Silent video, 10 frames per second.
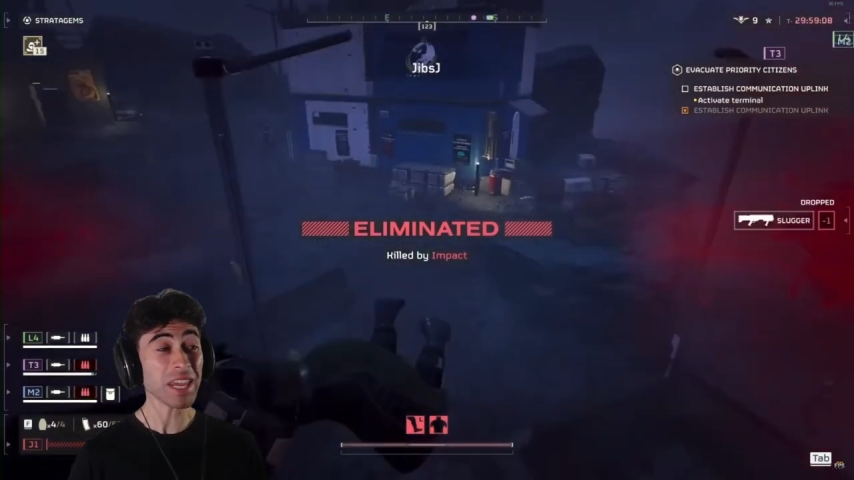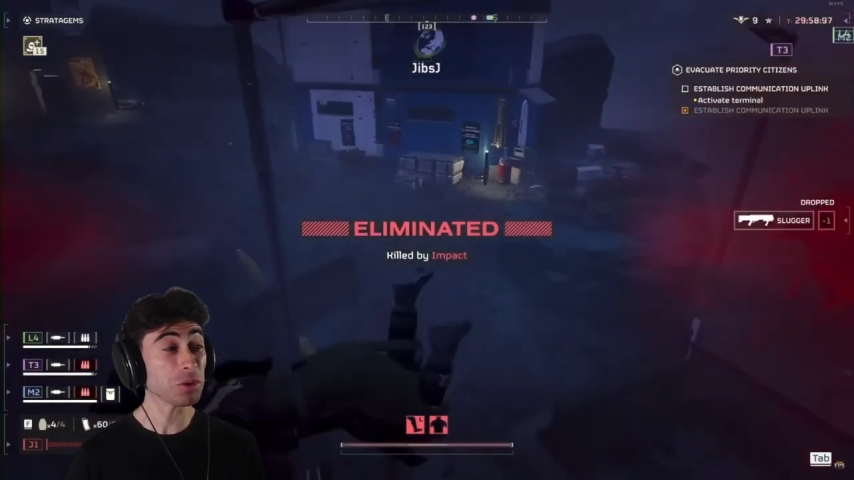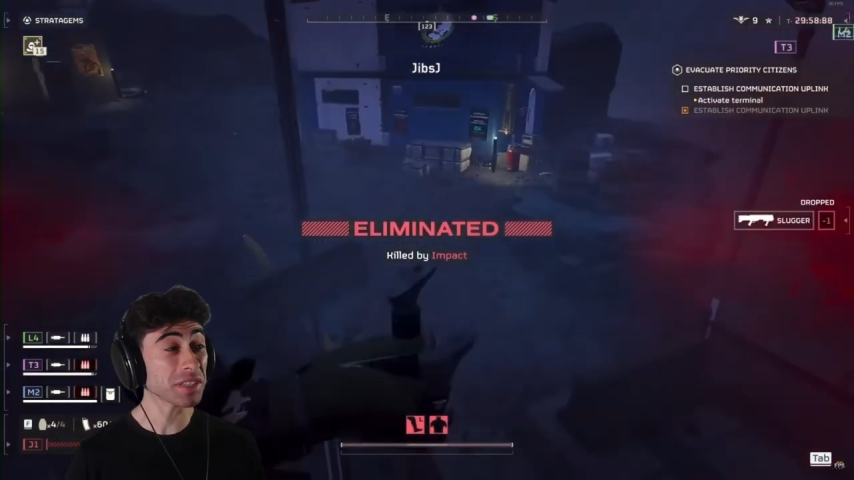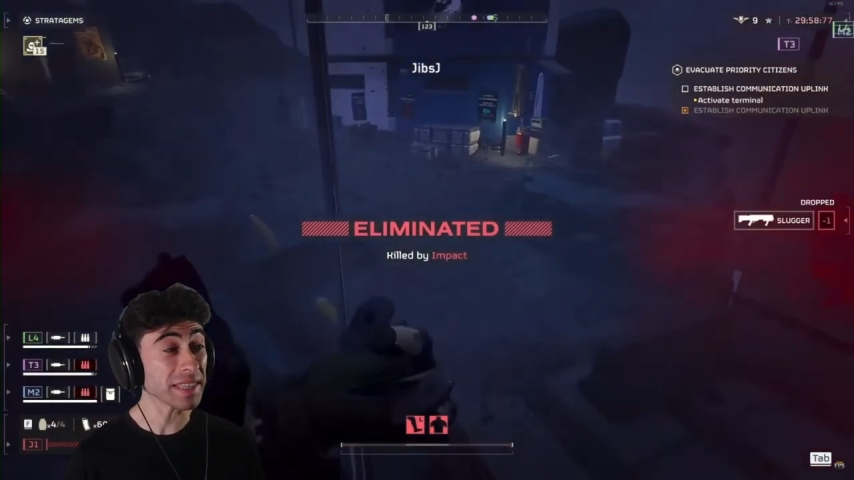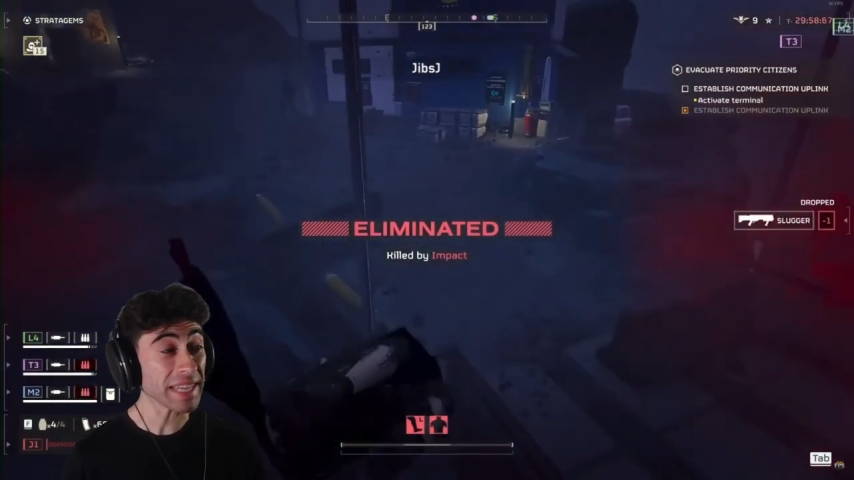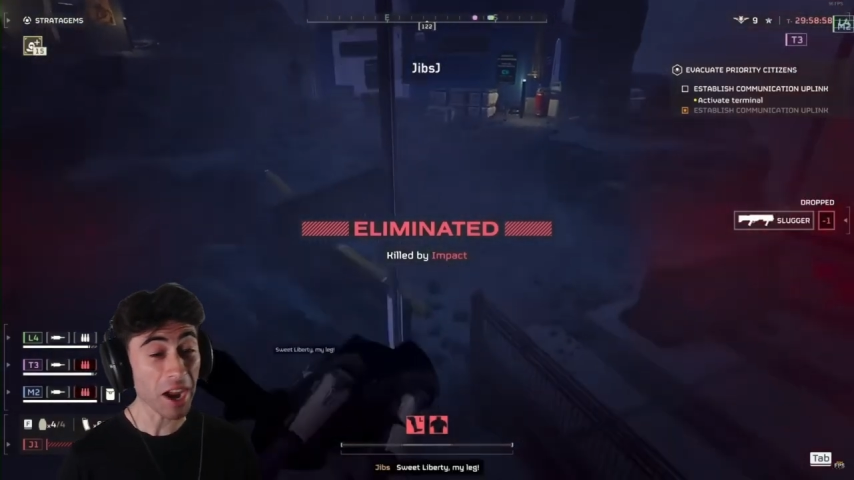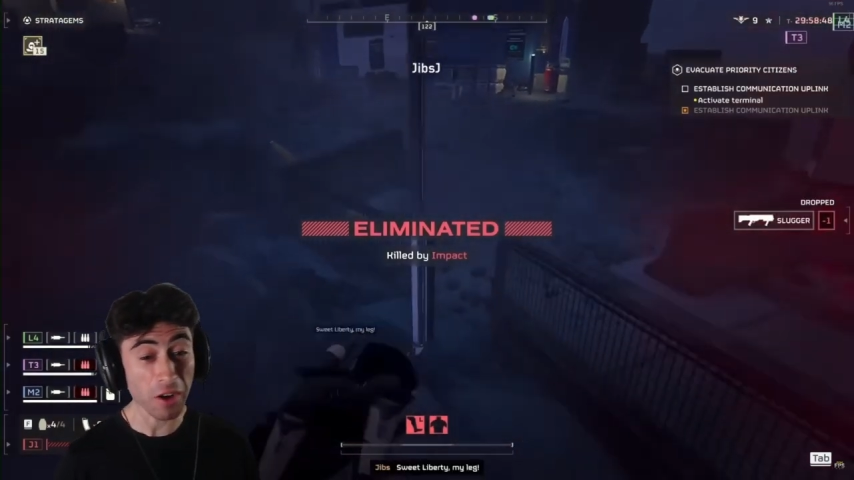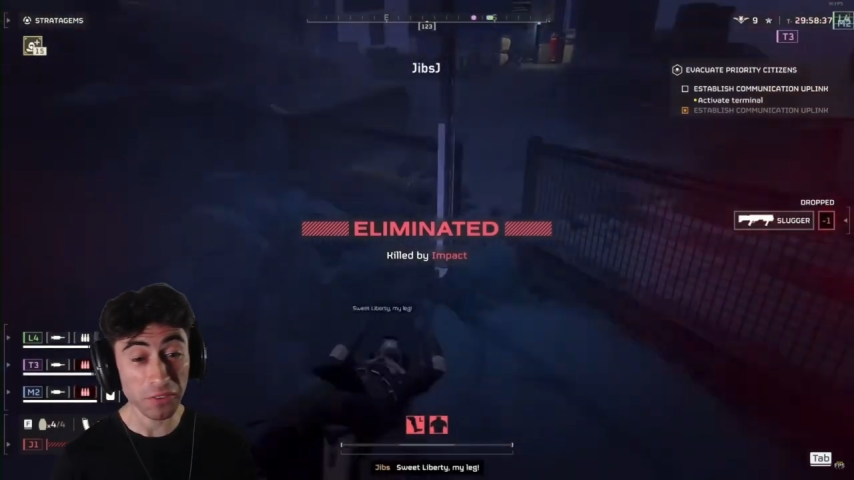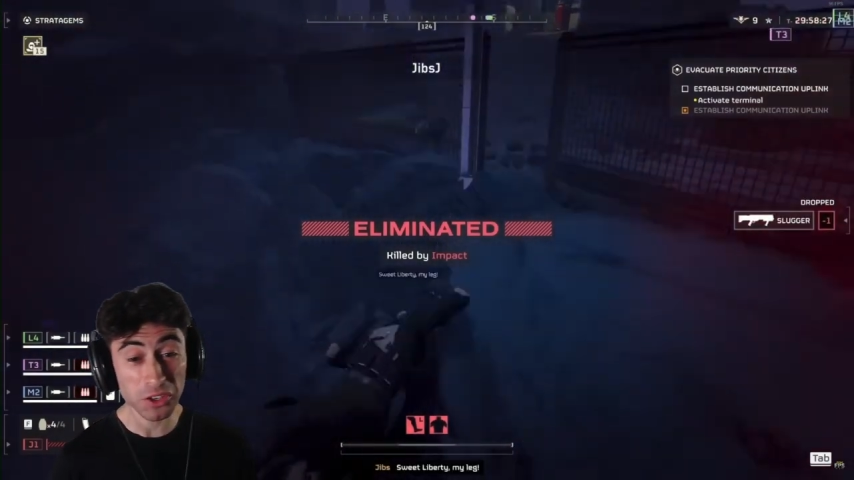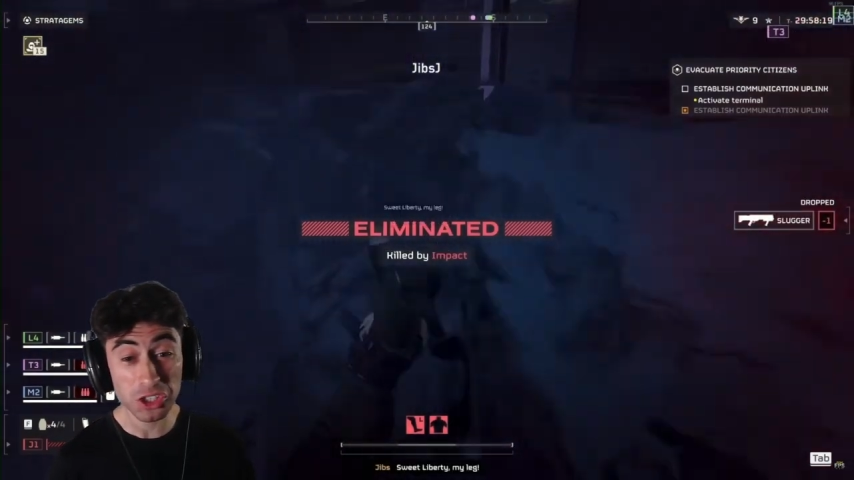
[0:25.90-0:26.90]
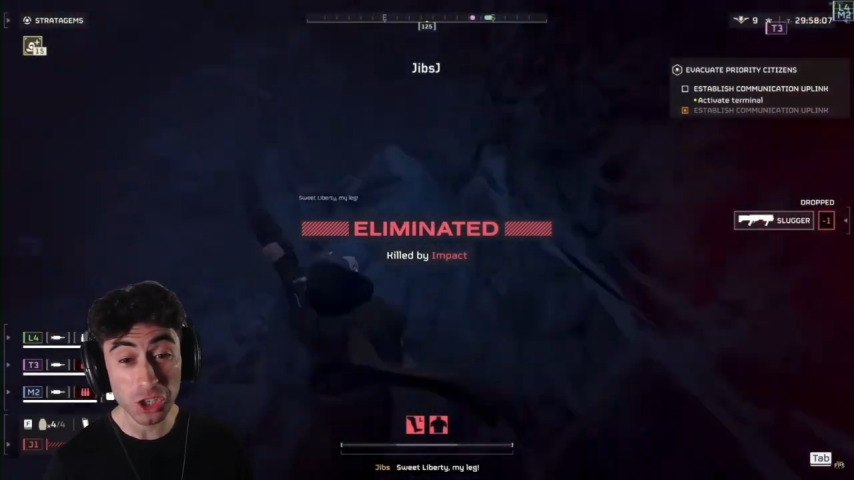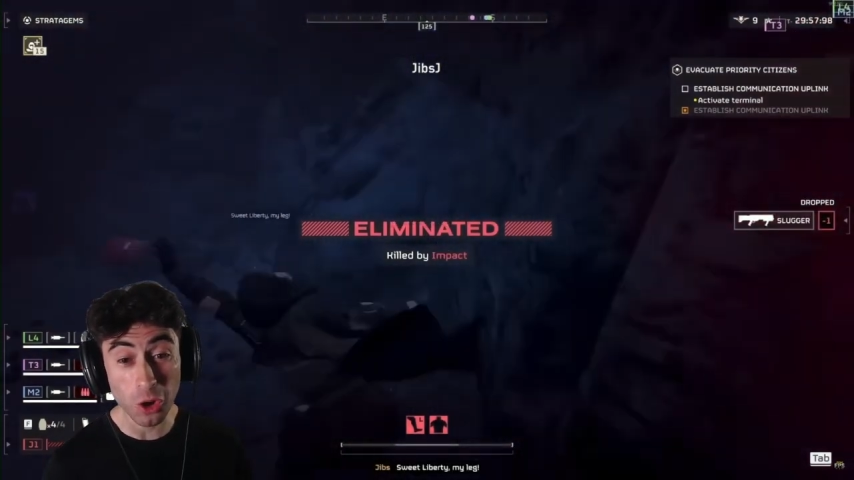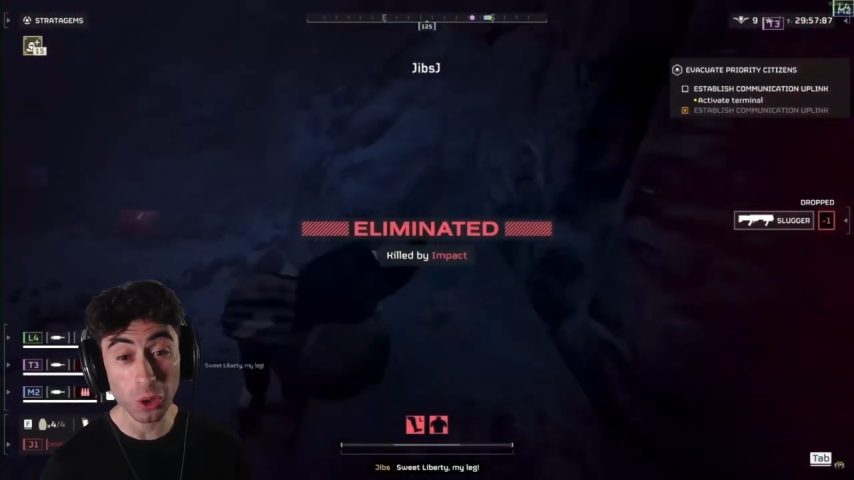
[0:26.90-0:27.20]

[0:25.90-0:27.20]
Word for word: He was in the air for so